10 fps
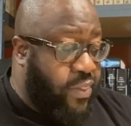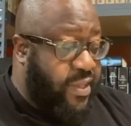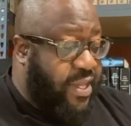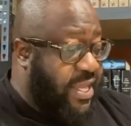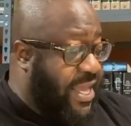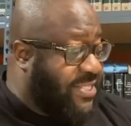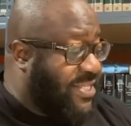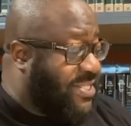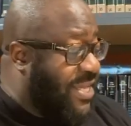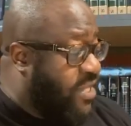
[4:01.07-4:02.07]
He has a
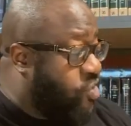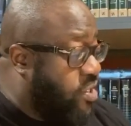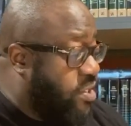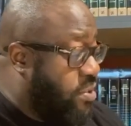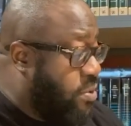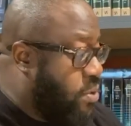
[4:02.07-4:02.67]
section.